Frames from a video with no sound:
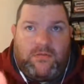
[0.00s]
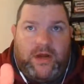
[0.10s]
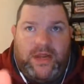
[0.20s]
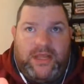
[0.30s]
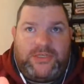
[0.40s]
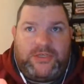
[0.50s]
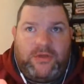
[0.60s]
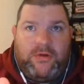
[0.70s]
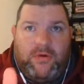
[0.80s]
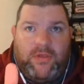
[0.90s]
right next
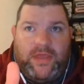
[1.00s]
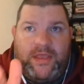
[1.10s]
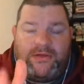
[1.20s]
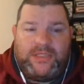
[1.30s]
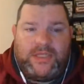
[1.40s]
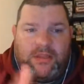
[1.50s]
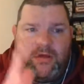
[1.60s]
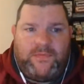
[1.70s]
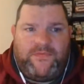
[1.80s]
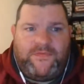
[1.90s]
to where they usually
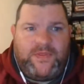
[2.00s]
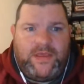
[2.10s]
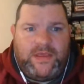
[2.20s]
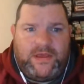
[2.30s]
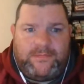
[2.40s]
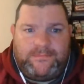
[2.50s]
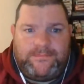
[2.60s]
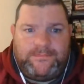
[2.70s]
load up for the